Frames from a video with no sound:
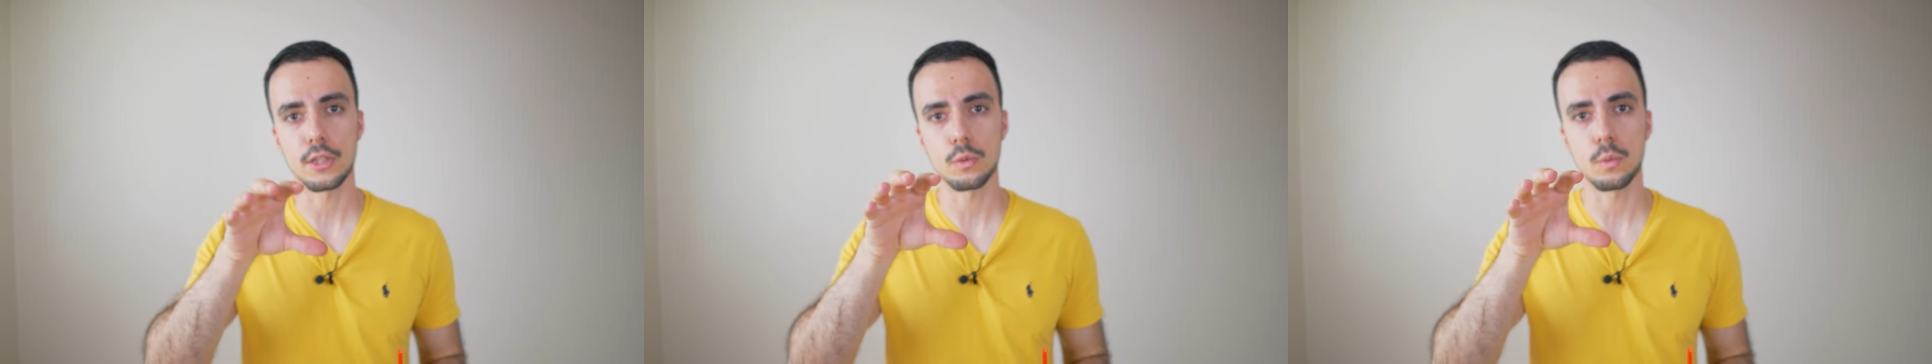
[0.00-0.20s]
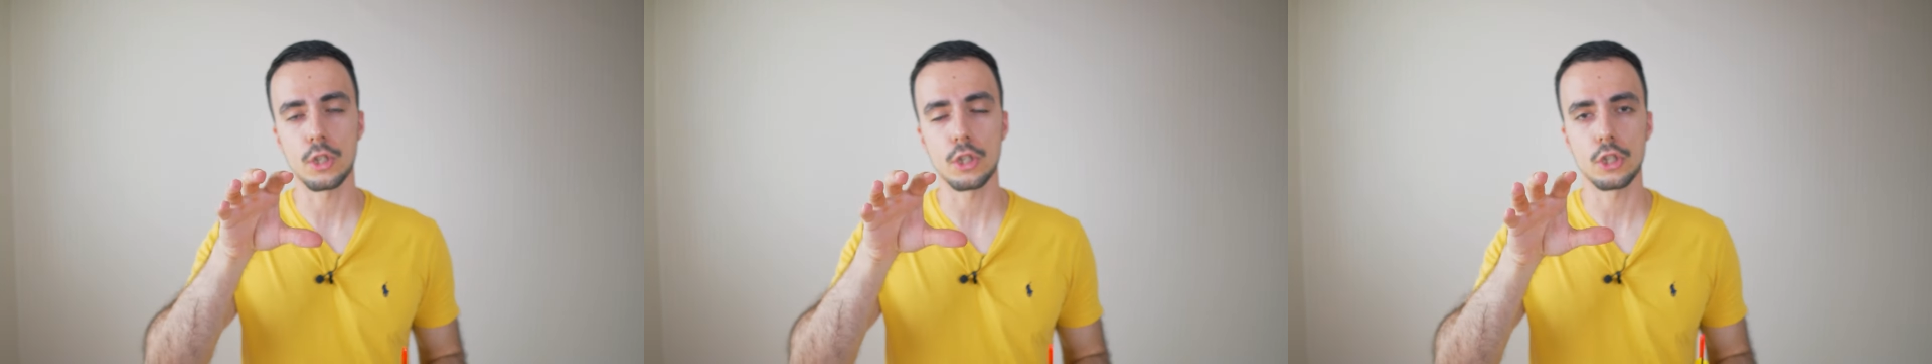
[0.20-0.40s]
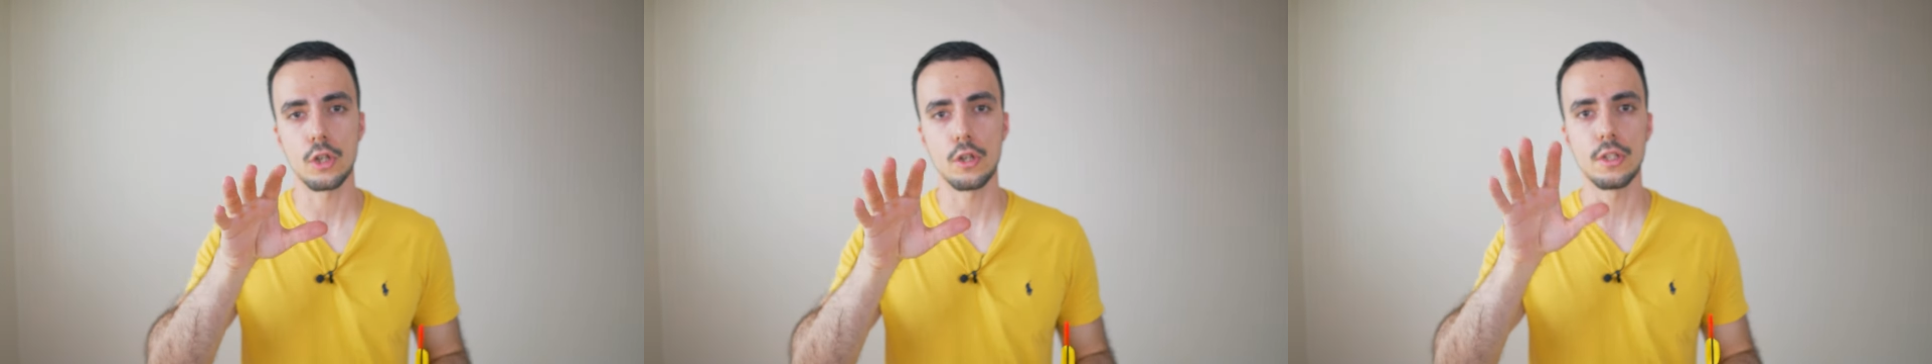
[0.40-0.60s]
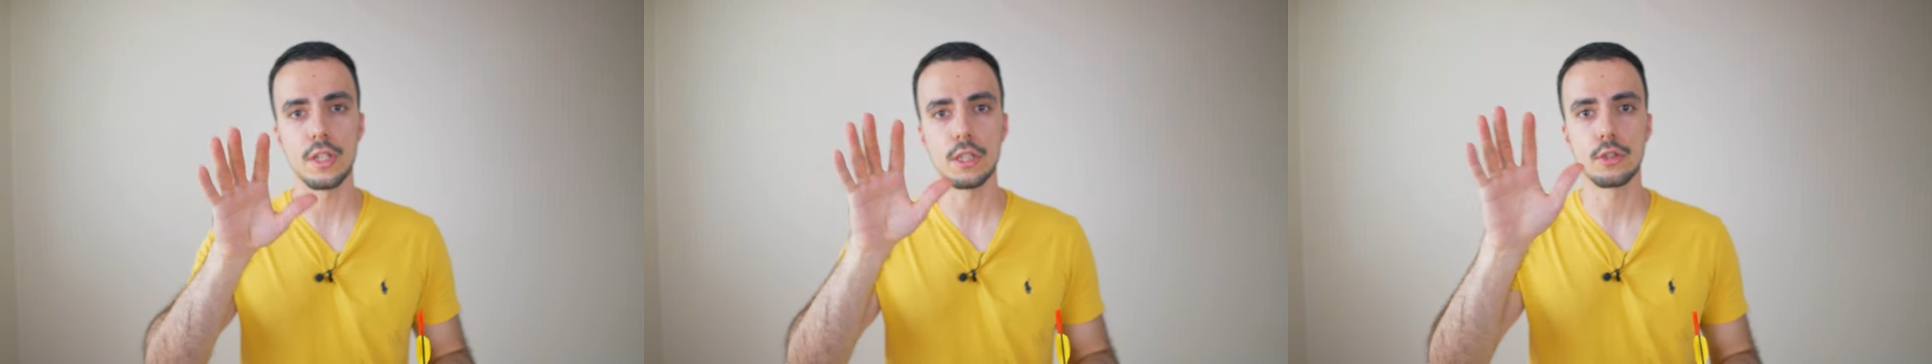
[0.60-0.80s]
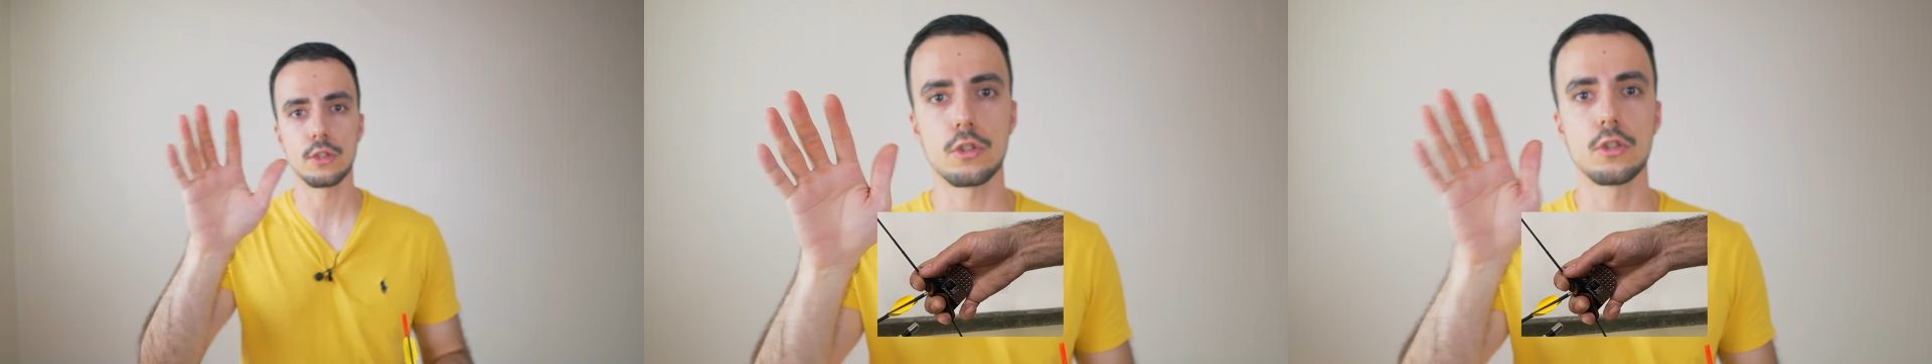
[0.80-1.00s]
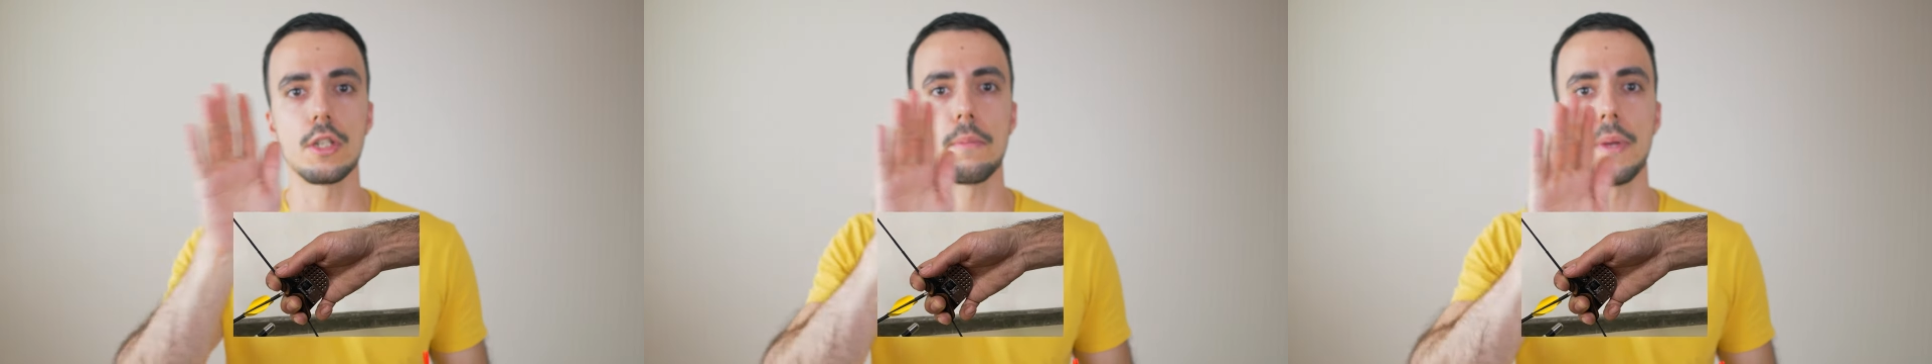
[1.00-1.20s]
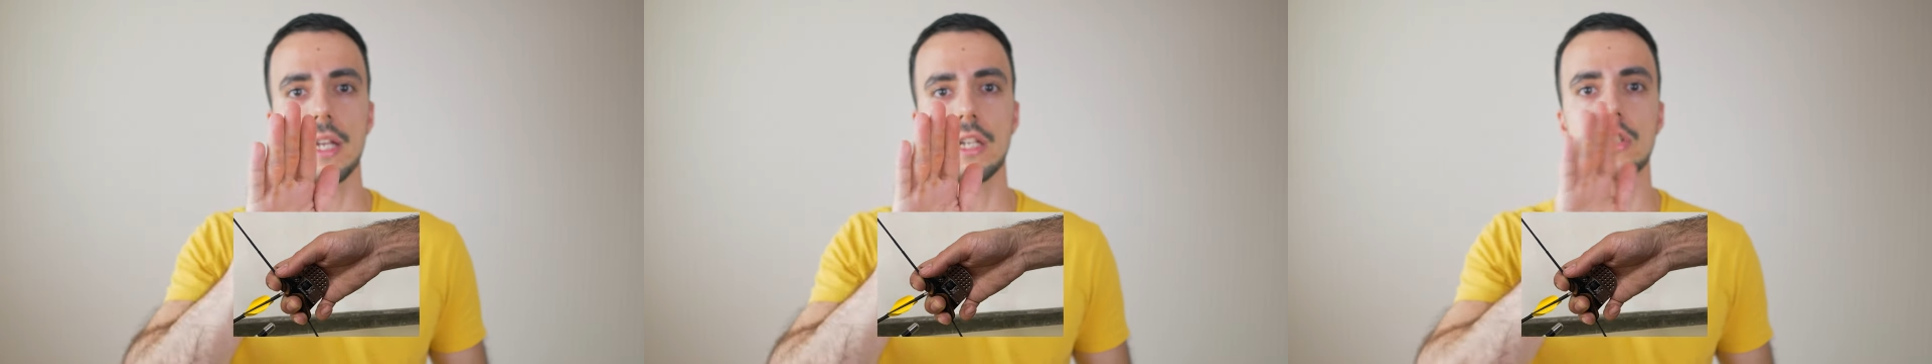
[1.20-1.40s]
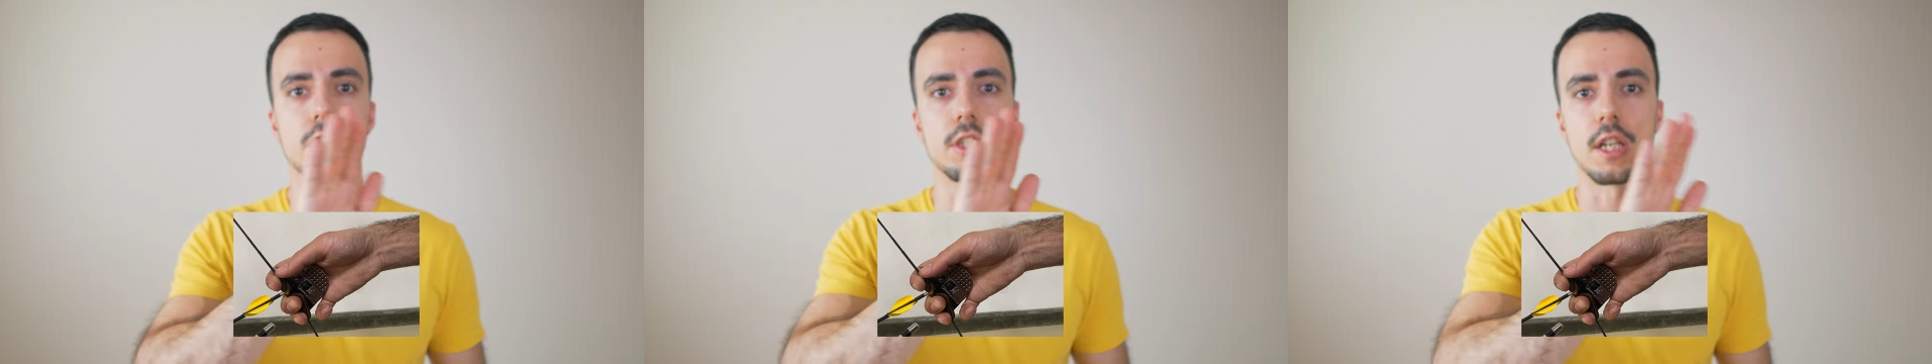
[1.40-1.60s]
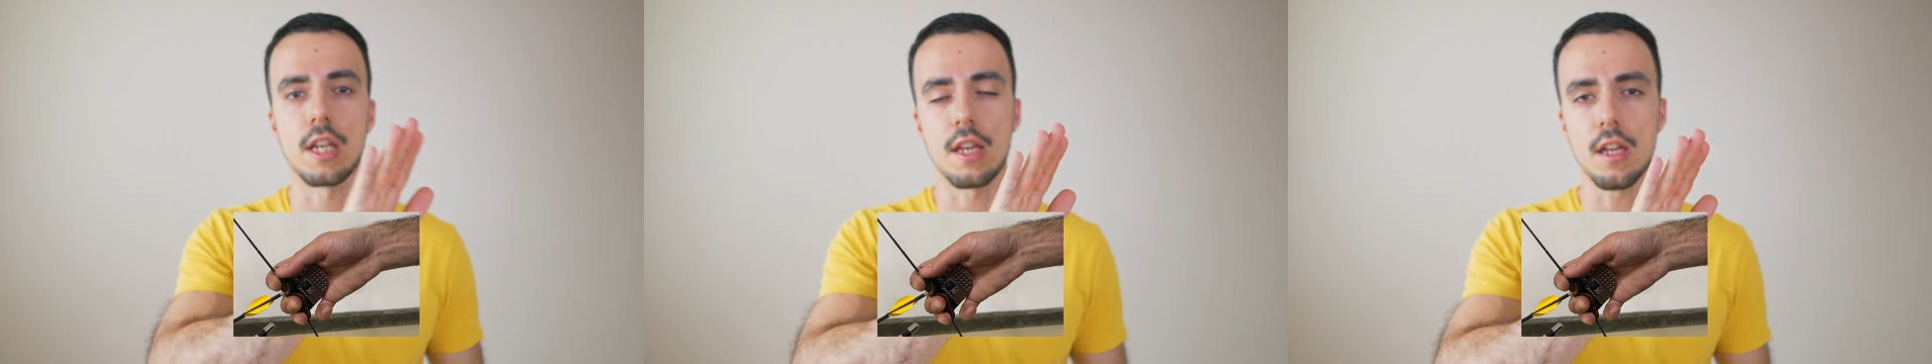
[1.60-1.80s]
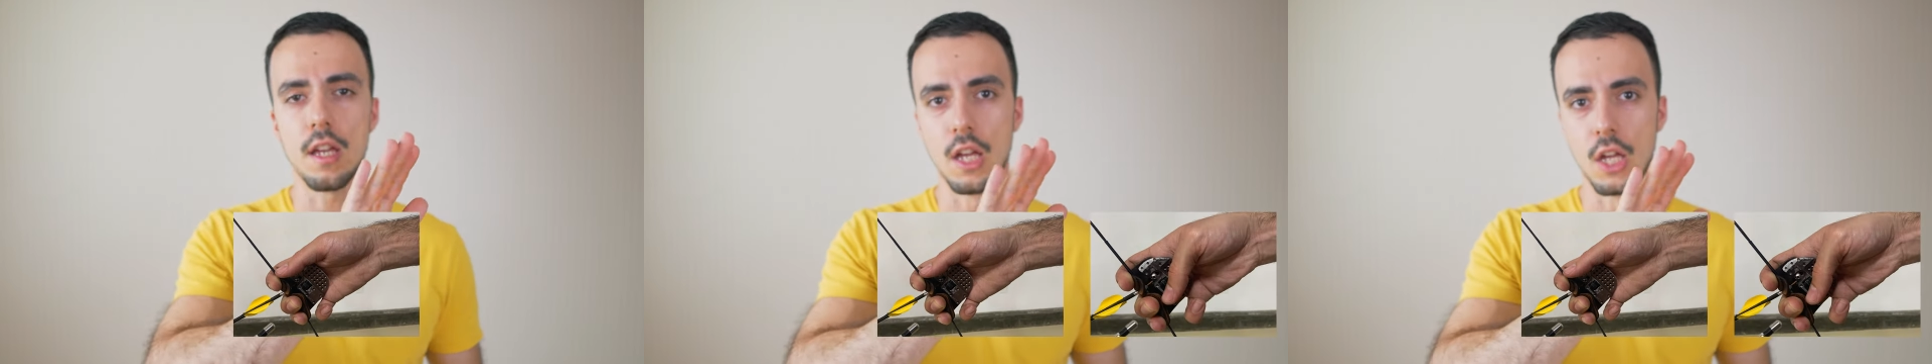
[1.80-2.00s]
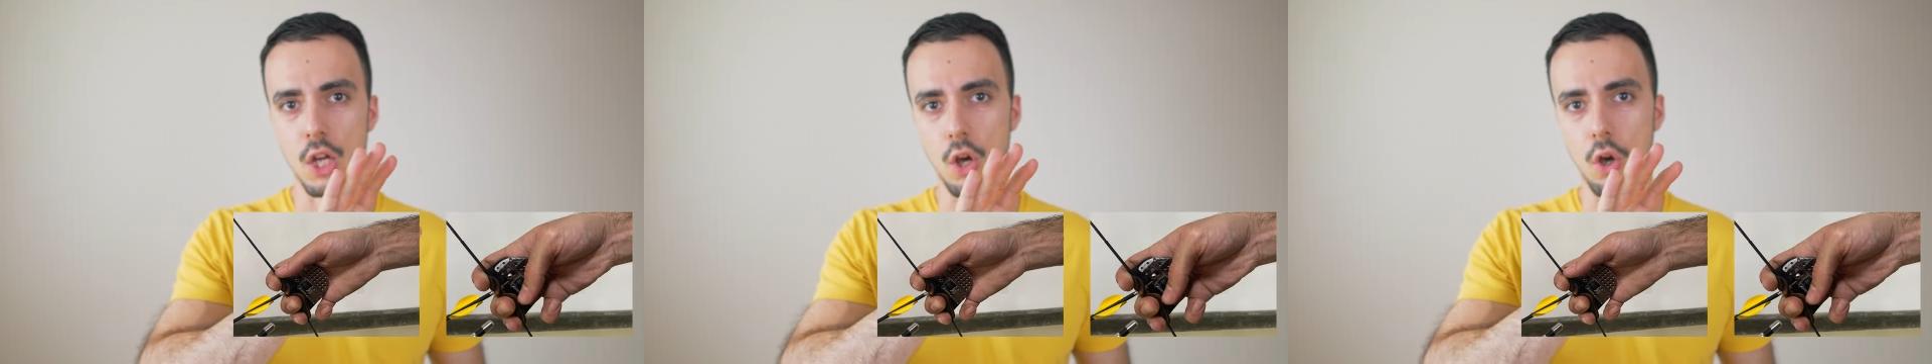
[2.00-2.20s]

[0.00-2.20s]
I just want to show you these three pictures here